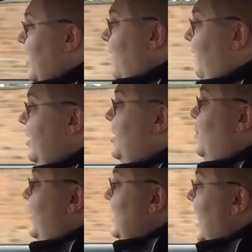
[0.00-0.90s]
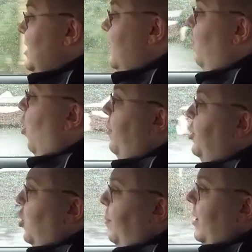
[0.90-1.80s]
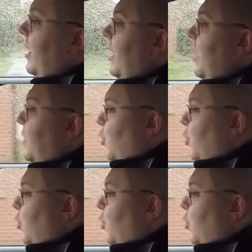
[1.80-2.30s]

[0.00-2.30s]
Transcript: versus when the tyres have warmed up, the